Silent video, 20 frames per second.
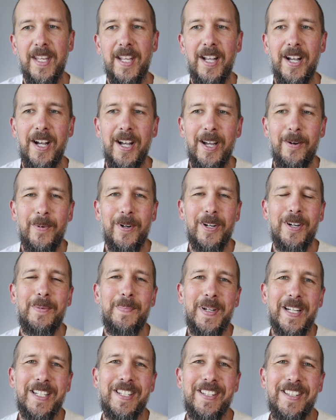Hi, welcome
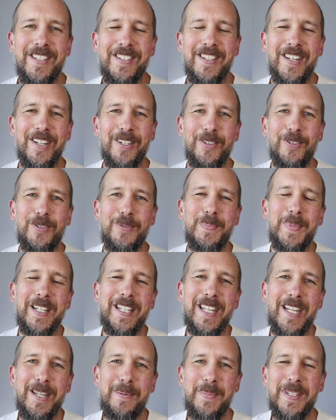back to the channel. My
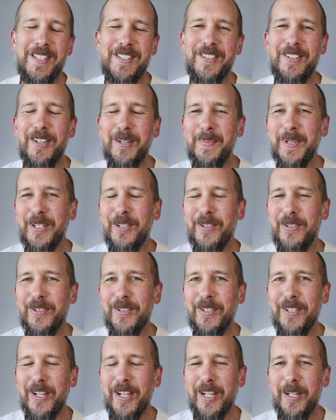name is Simon
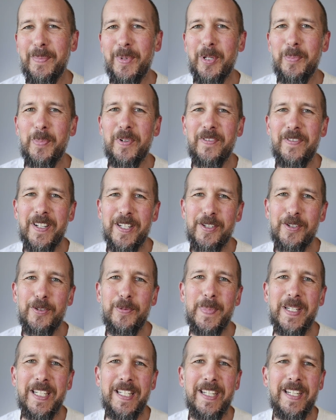Good. I'm a professional
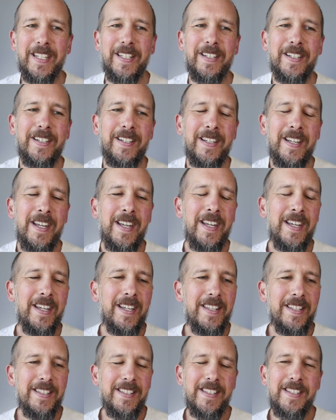mediator,
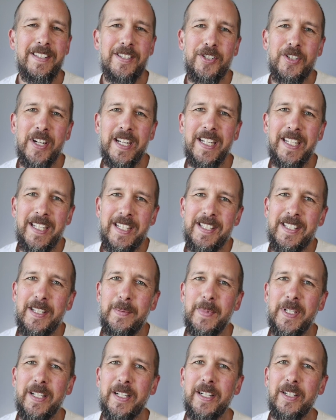and this is a training
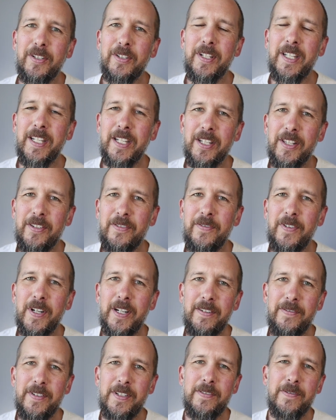seminar looking at the
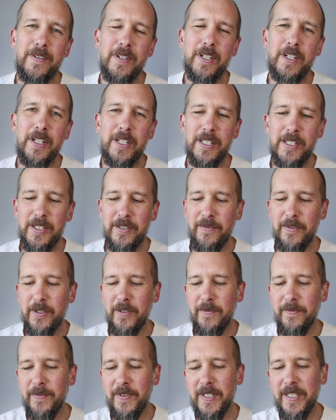5 different kinds of
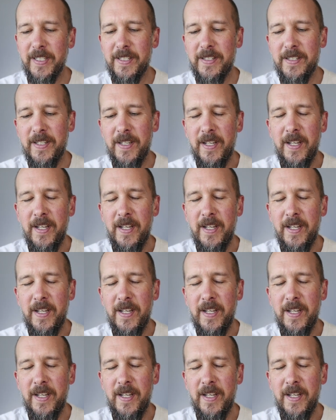conflict.